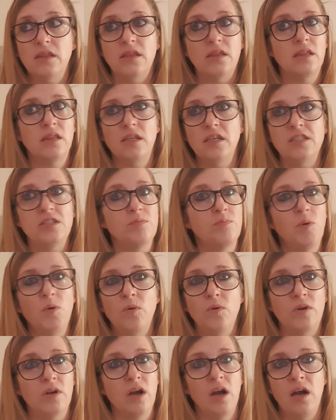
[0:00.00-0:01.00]
This
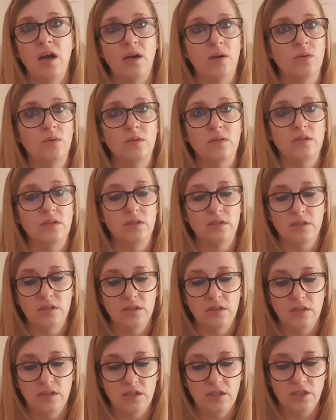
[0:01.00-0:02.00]
poor girl,
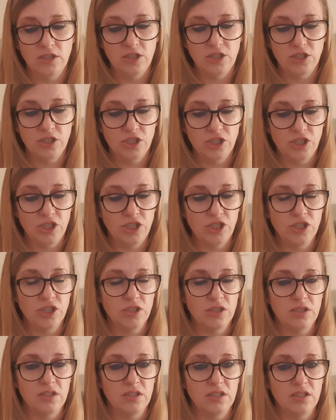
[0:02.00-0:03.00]
she
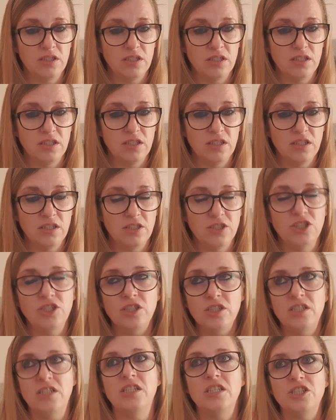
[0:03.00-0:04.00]

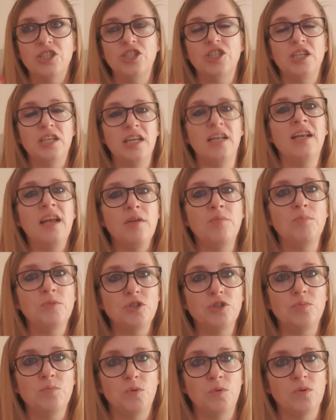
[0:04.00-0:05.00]
didn't have
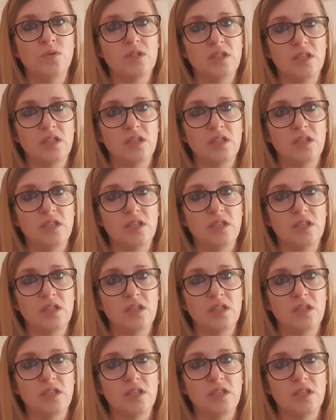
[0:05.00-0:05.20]
much more to